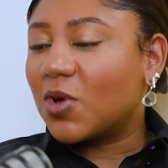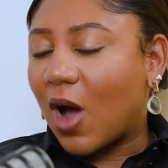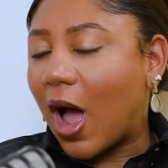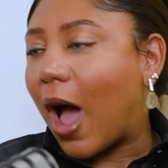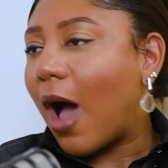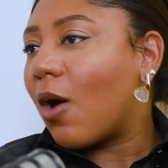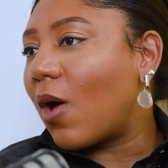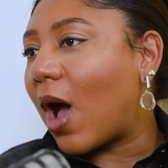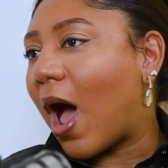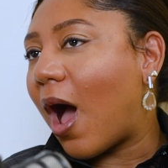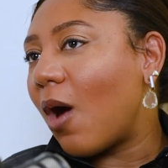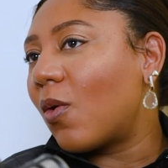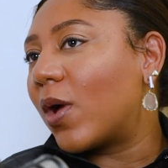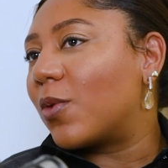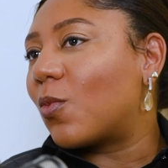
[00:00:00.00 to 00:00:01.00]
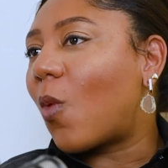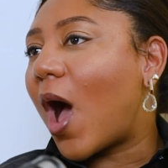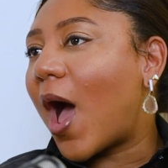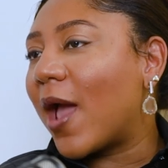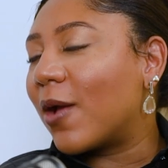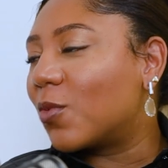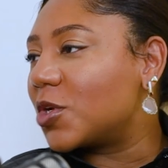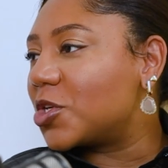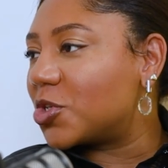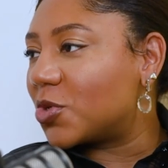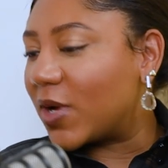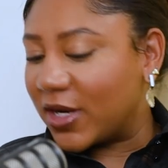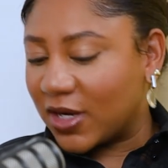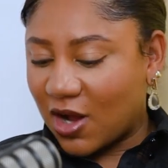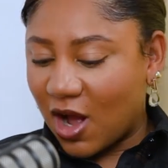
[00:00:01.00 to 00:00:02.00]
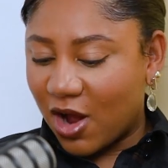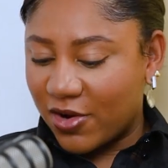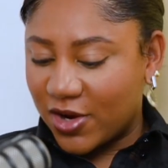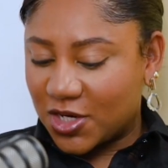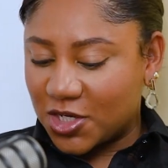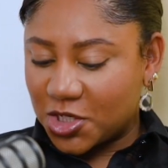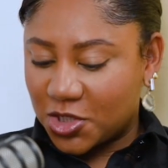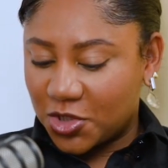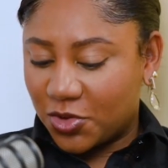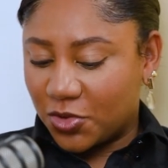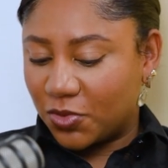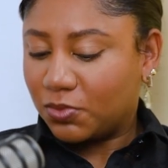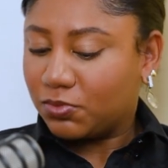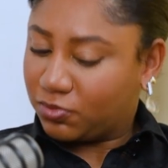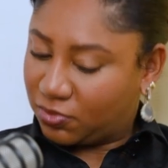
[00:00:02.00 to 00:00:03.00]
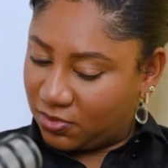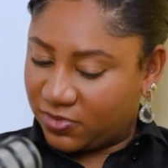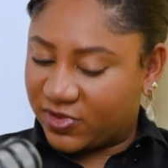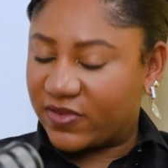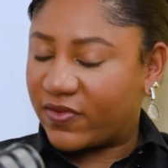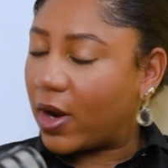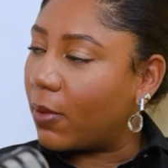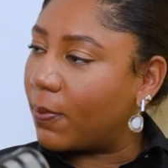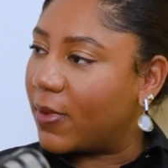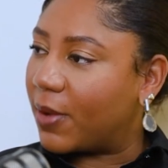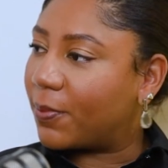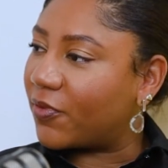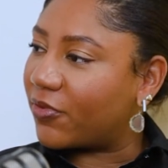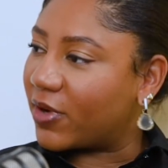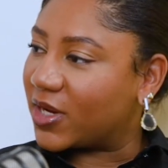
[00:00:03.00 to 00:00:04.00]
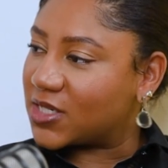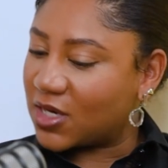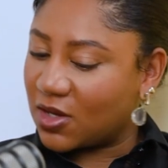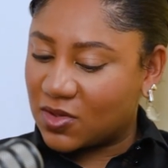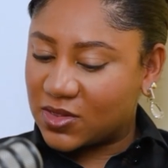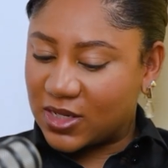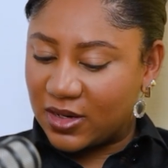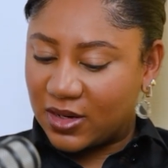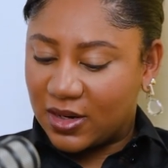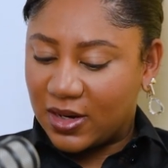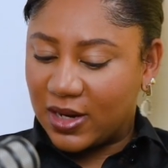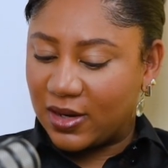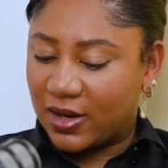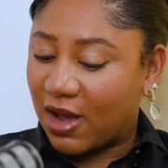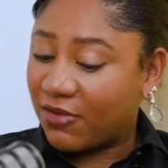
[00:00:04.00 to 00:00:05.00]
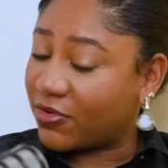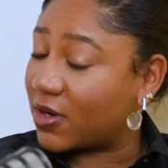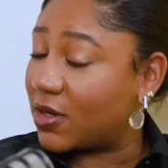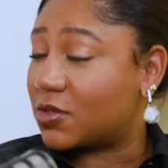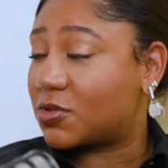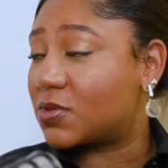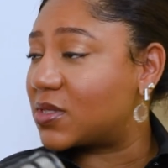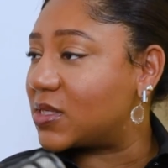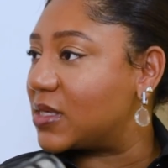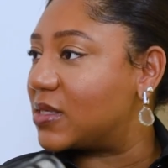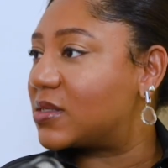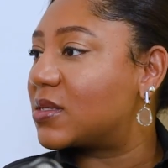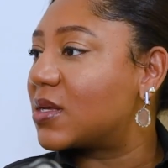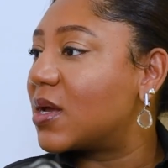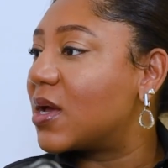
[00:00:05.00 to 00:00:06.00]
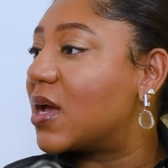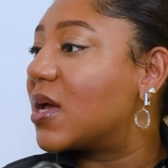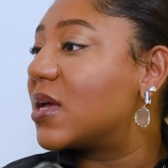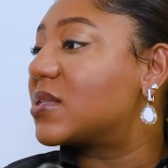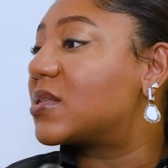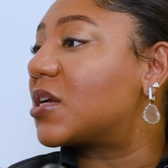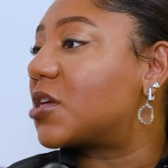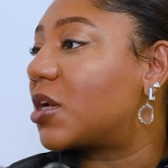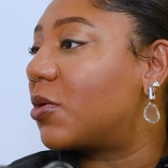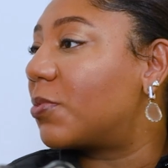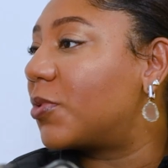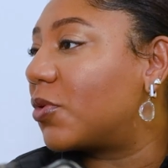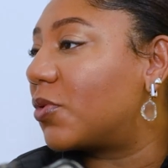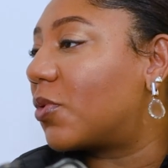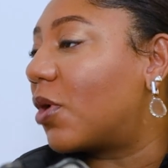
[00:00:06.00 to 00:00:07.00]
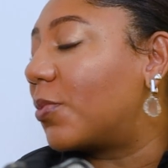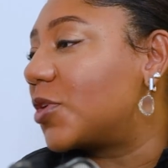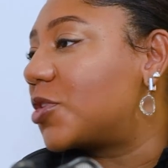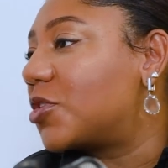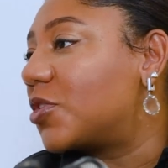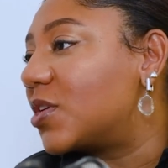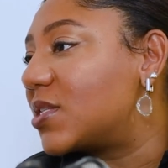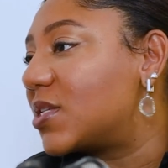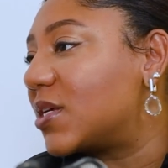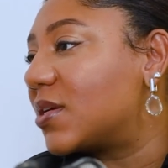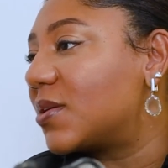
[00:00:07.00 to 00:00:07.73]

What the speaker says: So how and why would you encourage development professionals in Africa to seize such an opportunity?